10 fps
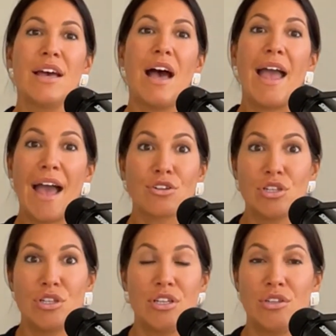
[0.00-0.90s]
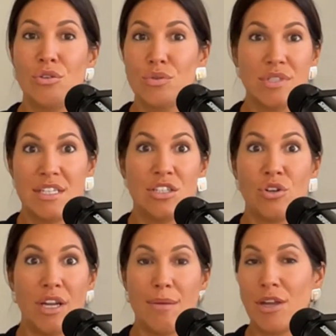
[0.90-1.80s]
I actually used it to
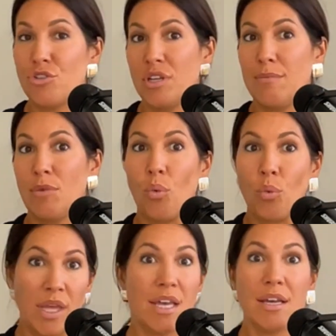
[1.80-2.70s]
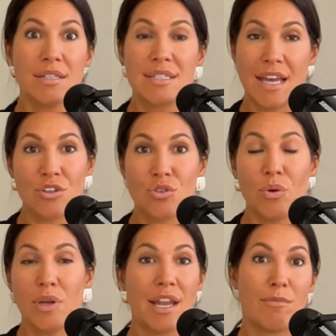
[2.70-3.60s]
create my dream week
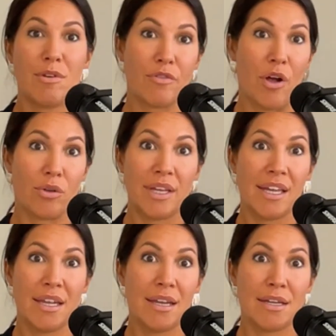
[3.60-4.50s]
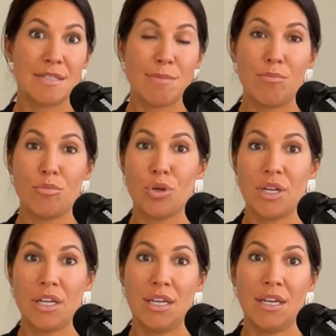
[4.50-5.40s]
schedule, and I've been following it, and it's been
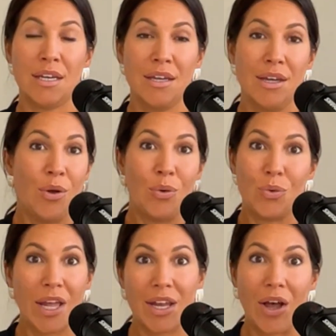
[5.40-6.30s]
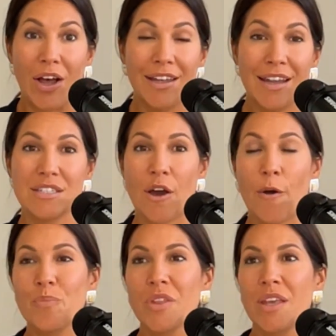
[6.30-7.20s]
pretty right on.
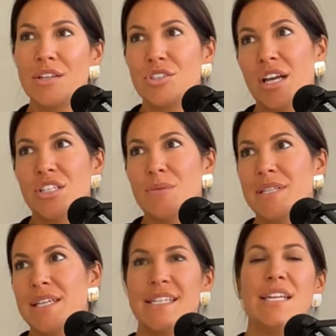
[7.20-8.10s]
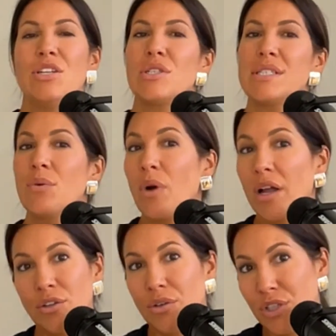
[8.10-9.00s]
So ChatGPT is an interesting
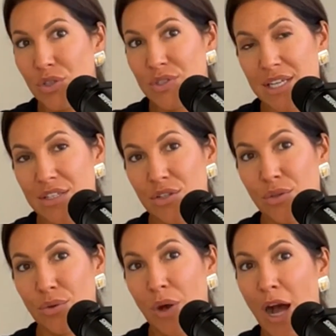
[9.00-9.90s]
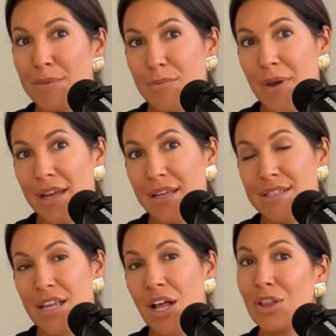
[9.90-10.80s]
one. You can use it to
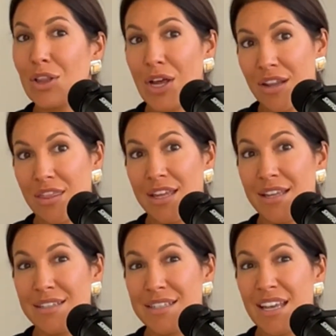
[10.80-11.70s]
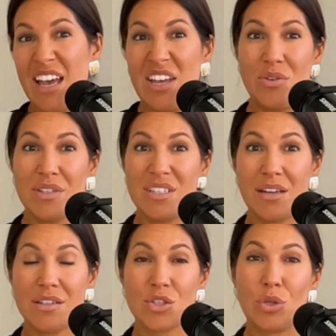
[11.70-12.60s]
optimize a lot of things. You can
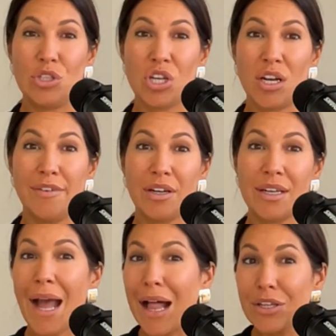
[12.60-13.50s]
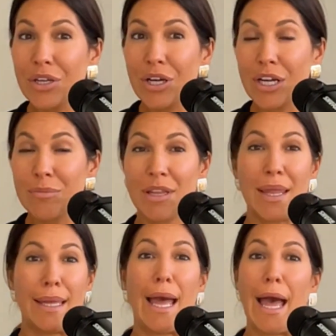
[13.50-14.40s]
take a screenshot of your calendar and be
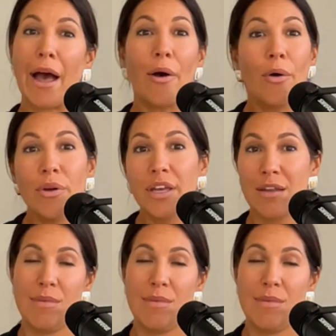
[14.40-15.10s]
like, how can I